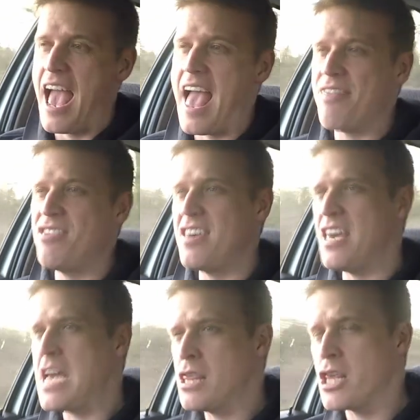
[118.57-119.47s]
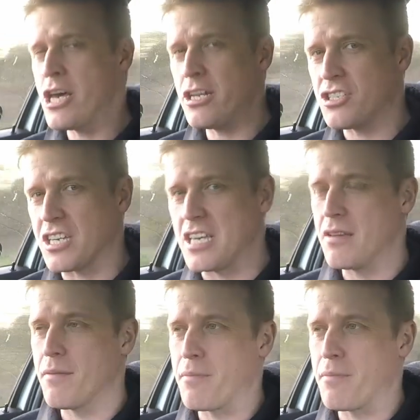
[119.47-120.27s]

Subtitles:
And the E30